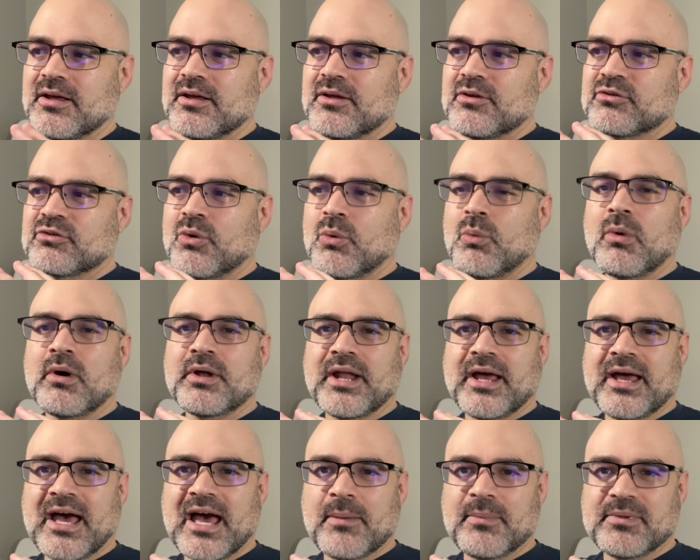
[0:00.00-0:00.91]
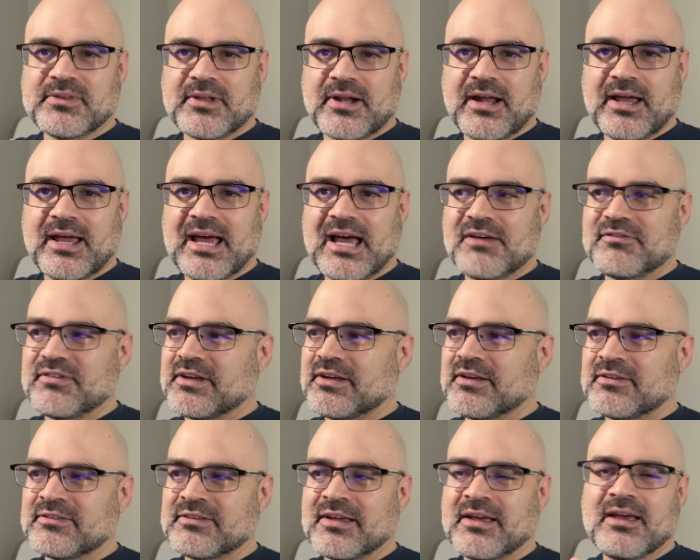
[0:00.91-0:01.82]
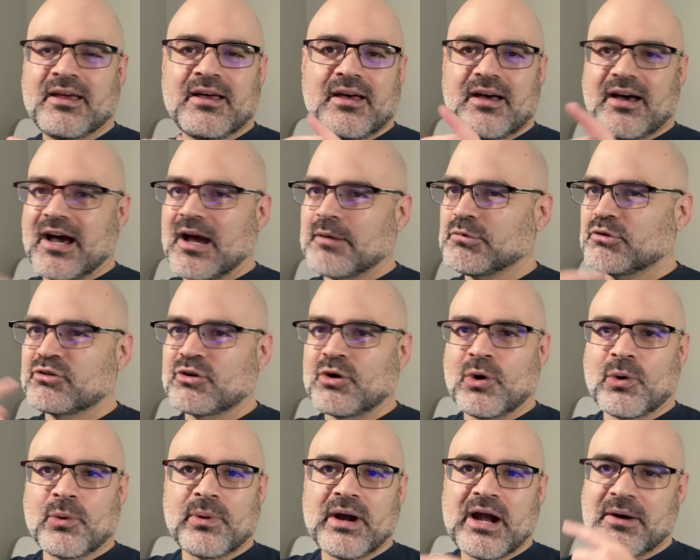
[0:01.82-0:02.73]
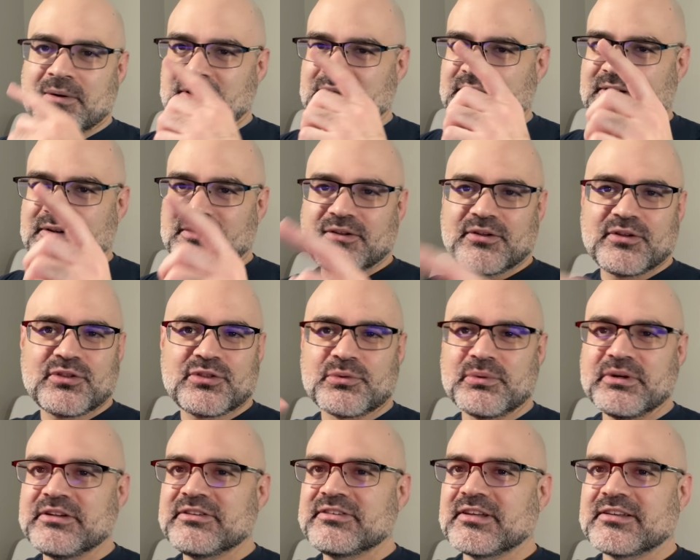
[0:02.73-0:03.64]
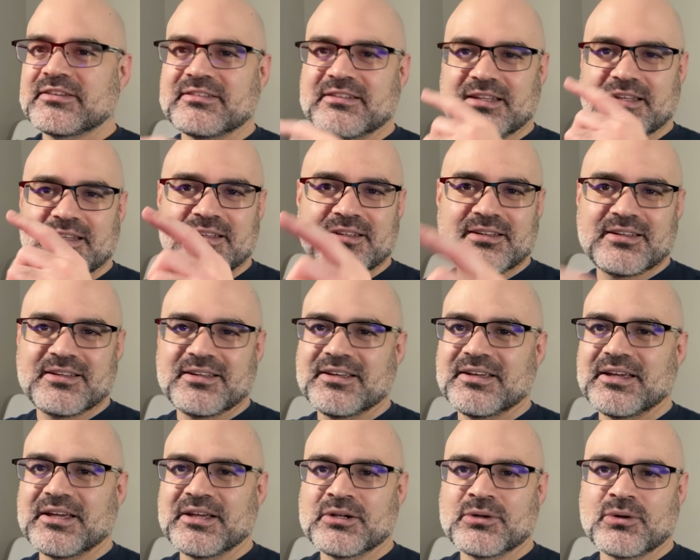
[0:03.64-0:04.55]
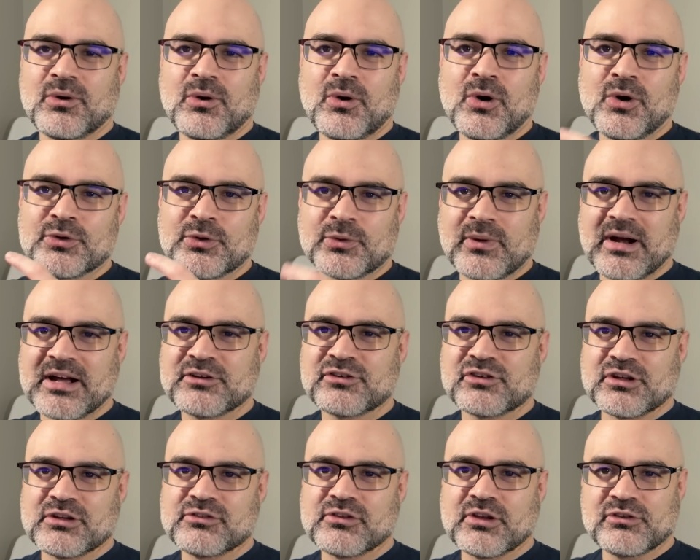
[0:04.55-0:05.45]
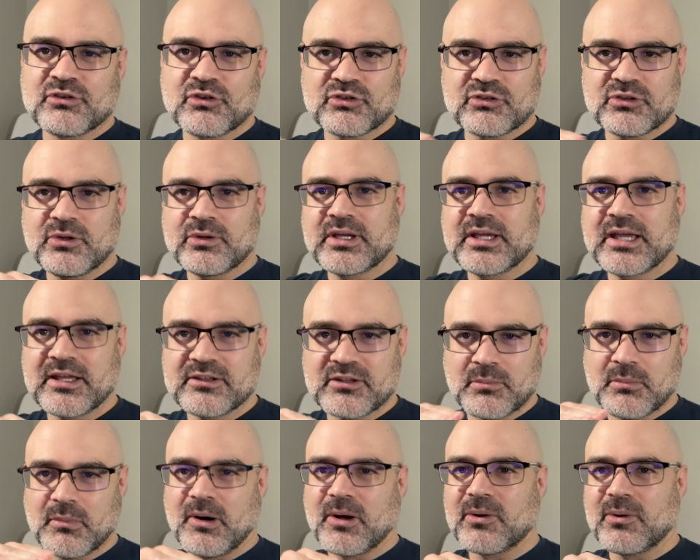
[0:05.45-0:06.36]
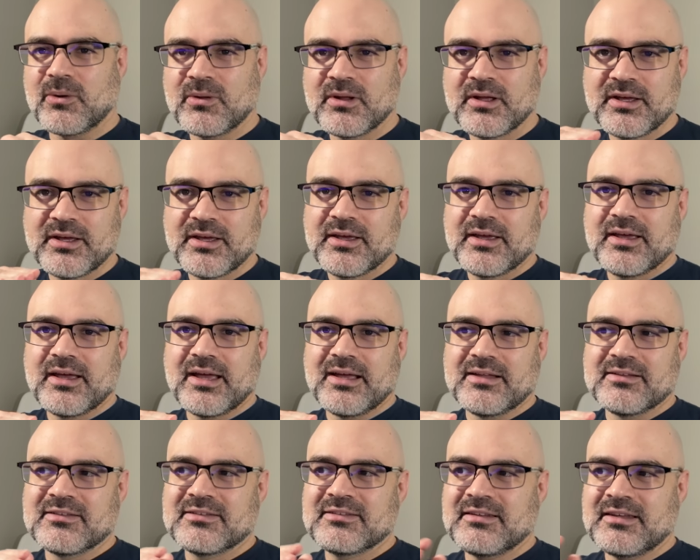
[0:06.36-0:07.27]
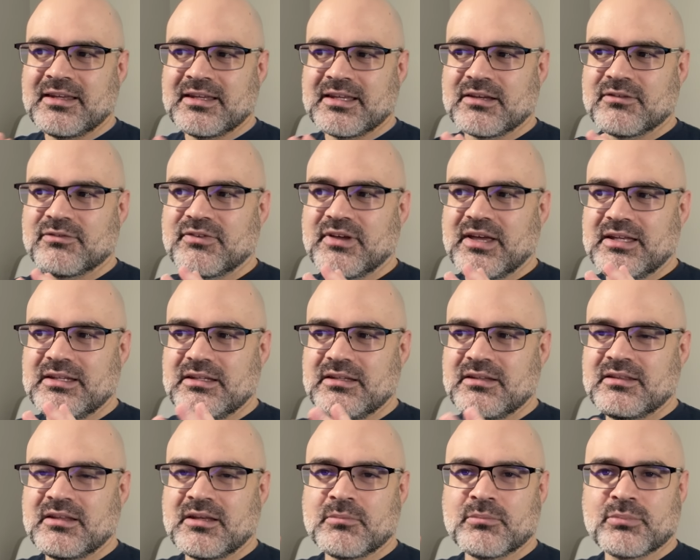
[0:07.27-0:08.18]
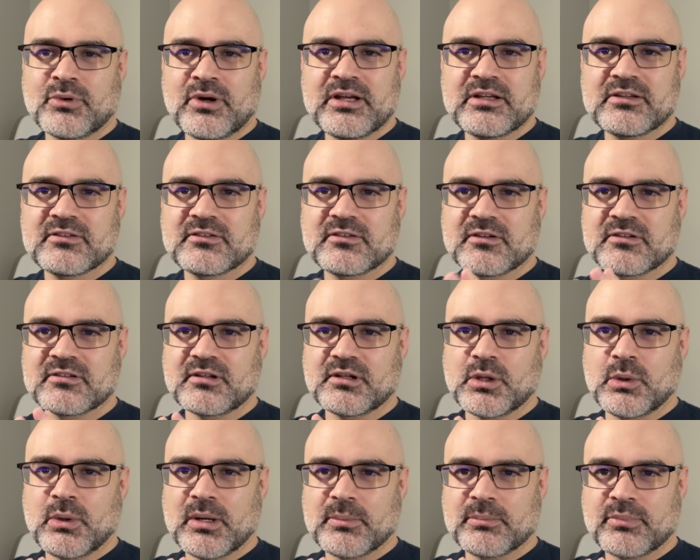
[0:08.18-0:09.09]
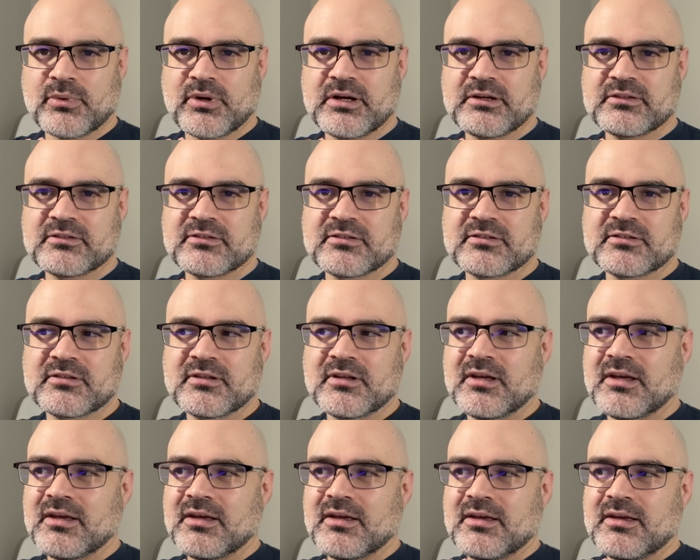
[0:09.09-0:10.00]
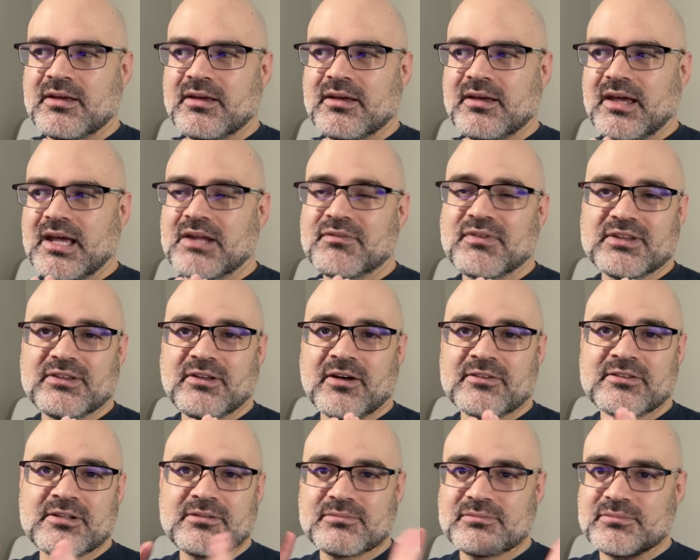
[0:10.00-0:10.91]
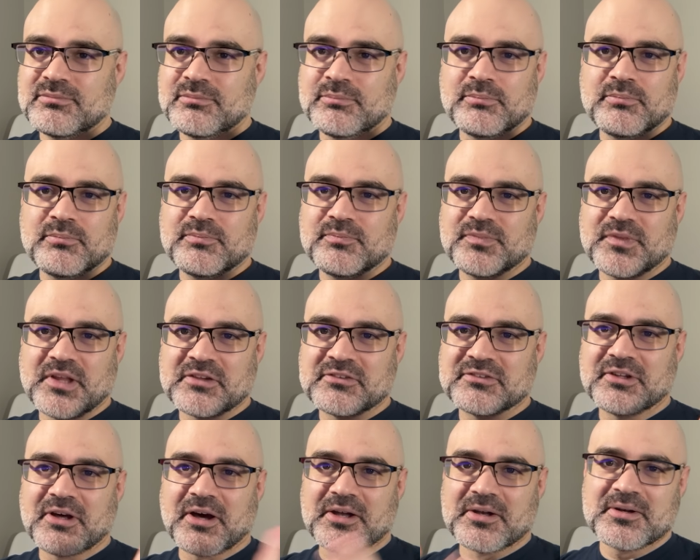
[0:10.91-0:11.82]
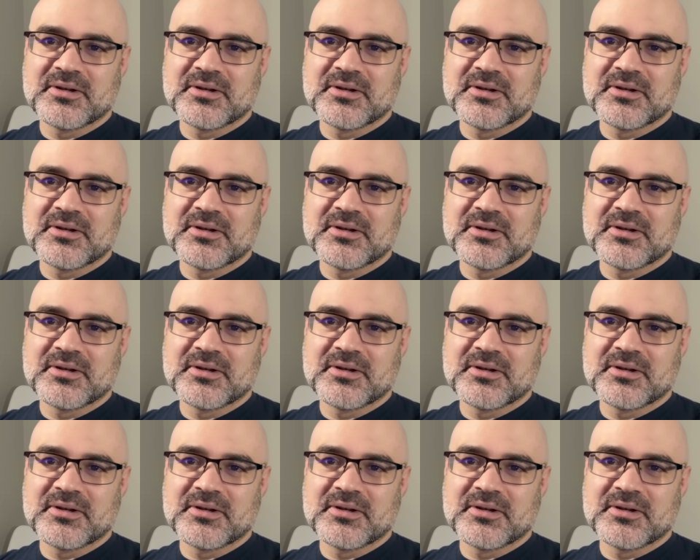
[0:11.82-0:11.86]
So one habit that I have is I'm just going around in 360 in all directions and just looking at the model and seeing if anything breaks, the silhouette breaks, and if it doesn't, it's done.